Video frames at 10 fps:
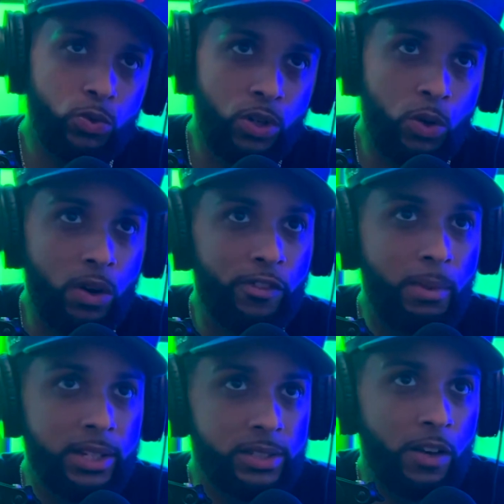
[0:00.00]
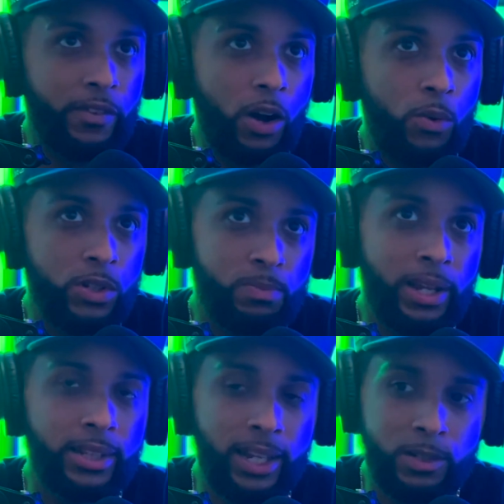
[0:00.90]
wanted to work for myself, and I always
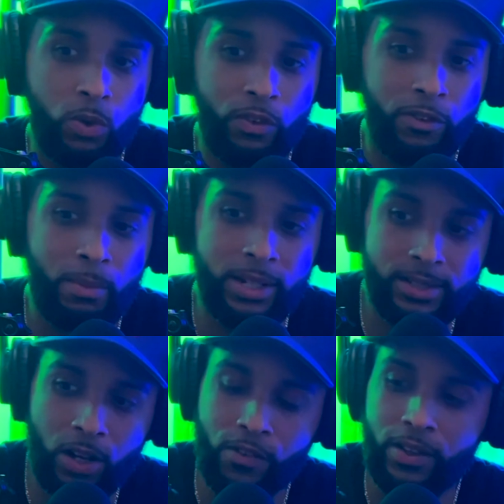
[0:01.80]
make things moving for myself.